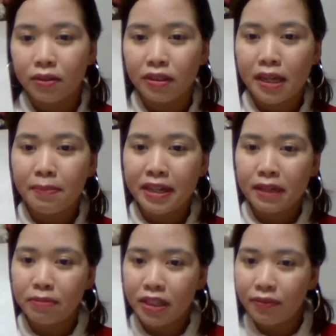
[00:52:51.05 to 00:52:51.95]
Say My
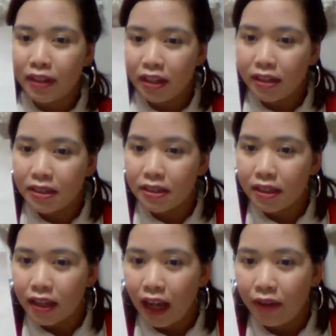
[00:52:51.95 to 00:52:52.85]
Name TV is
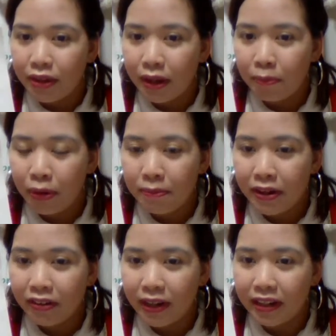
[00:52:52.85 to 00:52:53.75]
having a
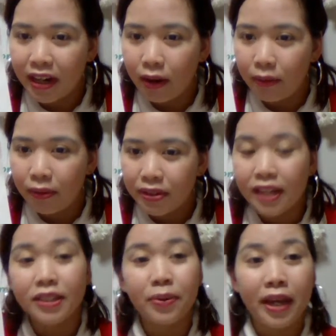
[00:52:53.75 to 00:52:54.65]
premiere right now.
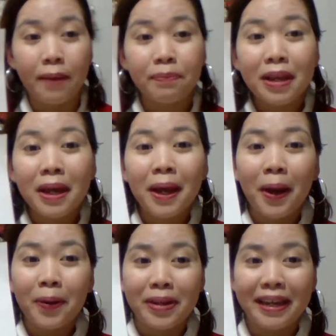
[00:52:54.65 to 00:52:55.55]
Yes, okay.
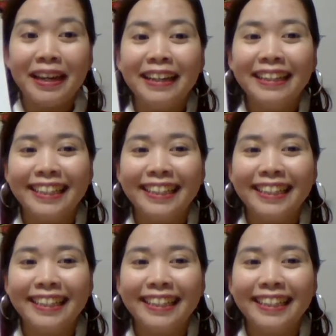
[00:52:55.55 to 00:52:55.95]
Okay.